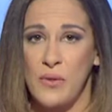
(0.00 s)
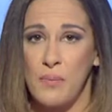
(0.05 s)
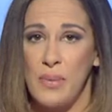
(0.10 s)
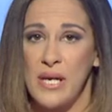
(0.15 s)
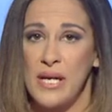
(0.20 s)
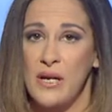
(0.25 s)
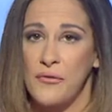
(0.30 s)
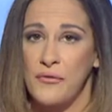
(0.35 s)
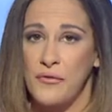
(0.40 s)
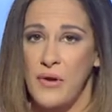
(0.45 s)

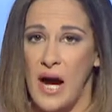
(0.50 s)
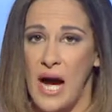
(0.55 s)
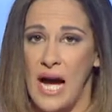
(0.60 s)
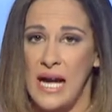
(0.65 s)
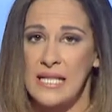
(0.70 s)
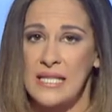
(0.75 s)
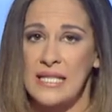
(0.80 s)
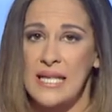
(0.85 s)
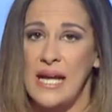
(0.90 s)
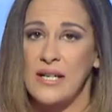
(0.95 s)
bigger
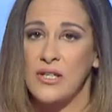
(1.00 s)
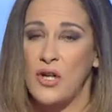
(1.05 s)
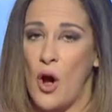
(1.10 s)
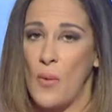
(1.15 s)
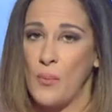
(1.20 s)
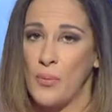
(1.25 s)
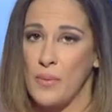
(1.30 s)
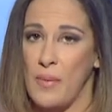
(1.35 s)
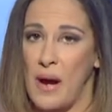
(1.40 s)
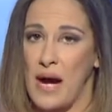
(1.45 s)
fines and
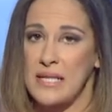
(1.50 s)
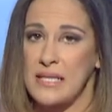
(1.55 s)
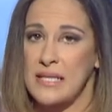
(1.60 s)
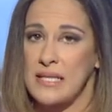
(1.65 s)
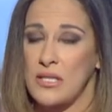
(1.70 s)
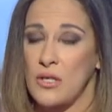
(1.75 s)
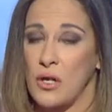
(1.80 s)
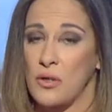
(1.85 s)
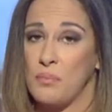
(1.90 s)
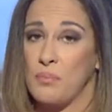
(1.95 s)

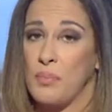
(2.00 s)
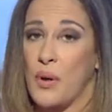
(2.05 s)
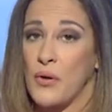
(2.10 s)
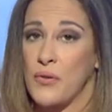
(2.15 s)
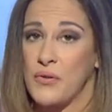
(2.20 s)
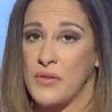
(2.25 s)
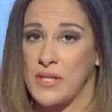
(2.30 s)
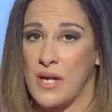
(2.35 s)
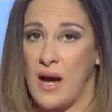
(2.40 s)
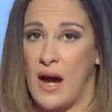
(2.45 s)
compromises on
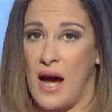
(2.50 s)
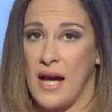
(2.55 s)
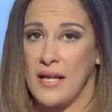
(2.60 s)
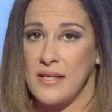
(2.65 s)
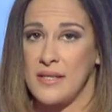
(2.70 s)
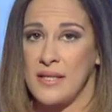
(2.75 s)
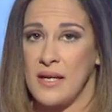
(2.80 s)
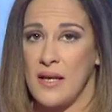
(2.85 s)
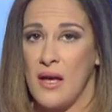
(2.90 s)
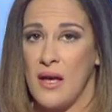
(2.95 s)
both sides.